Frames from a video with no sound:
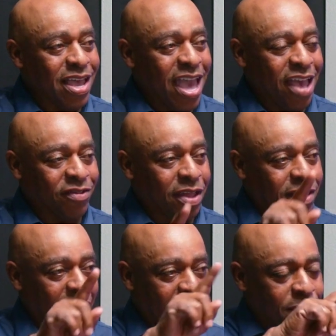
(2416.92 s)
As
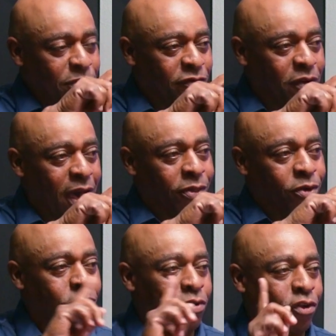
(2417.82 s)
I am the
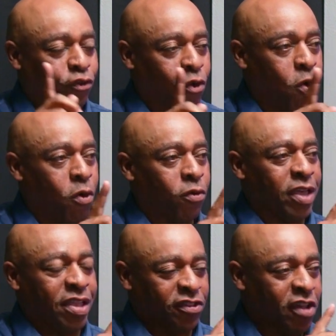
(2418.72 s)
Father who controls
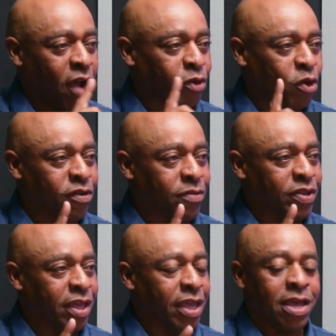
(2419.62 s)
and sovereign over
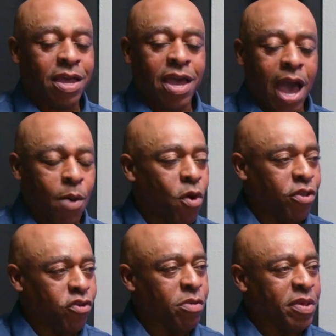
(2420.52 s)
everything, I
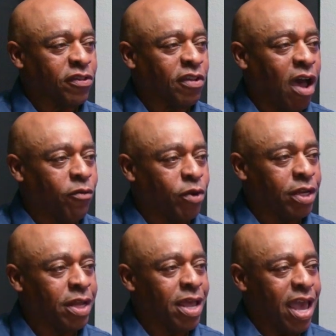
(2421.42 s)
want you to be
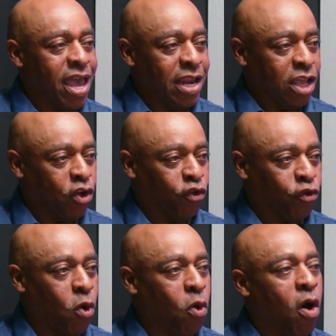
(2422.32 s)
sovereign and in
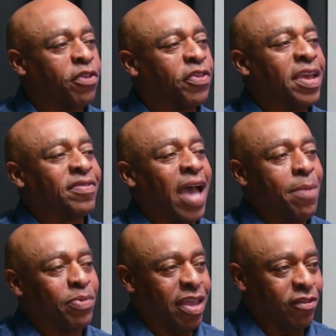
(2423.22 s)
control of the things
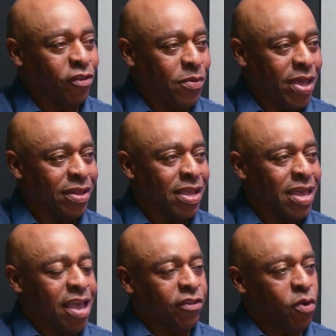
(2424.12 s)
I place you in.
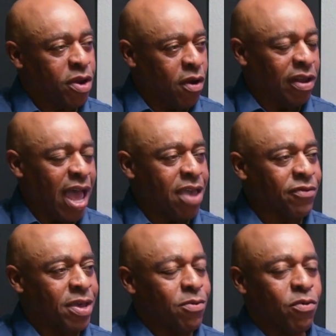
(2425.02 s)
And so in our
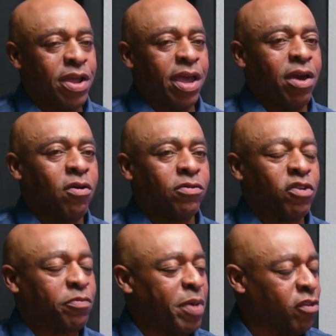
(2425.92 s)
life, we're held
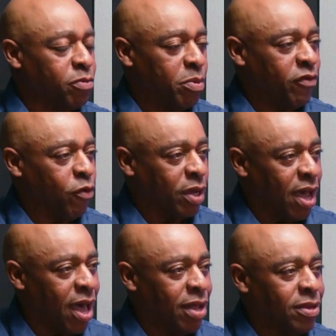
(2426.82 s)
responsible before
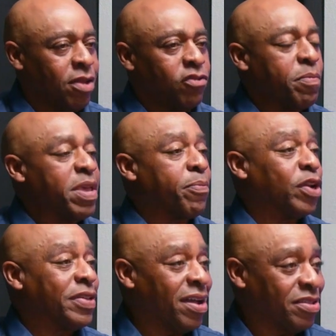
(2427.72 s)
God to be
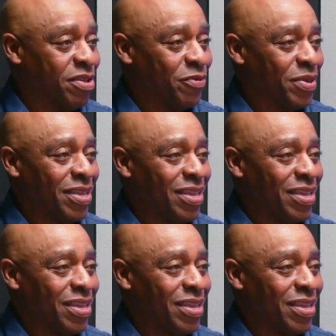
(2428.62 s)
productive,